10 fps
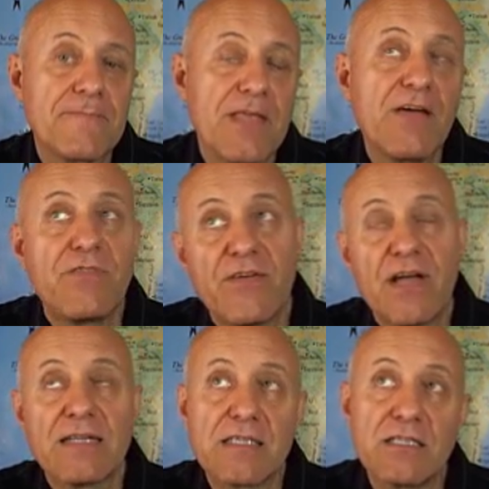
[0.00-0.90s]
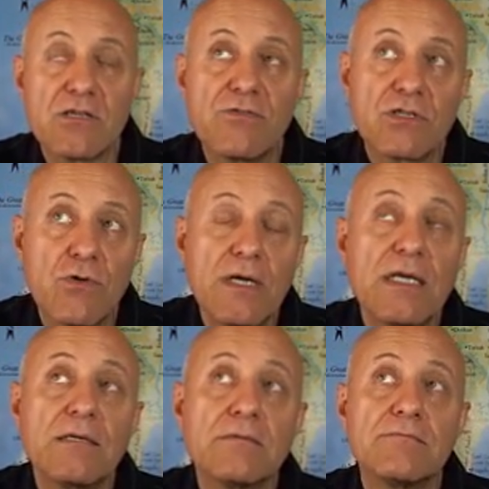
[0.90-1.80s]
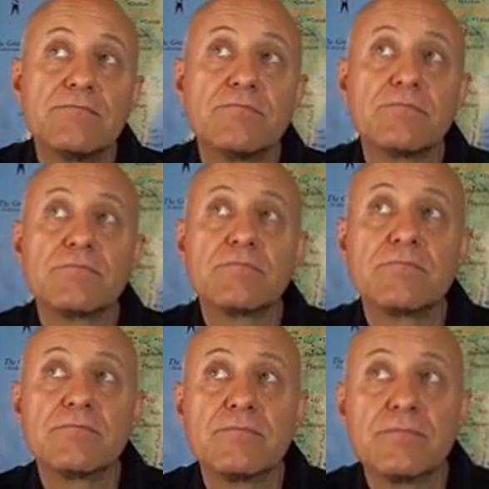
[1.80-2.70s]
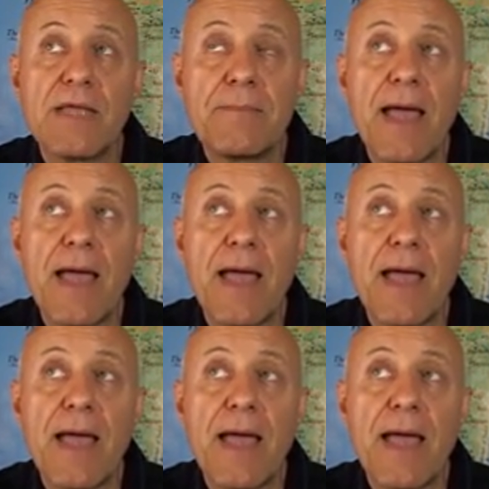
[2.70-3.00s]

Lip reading: If they've got sons over 20, they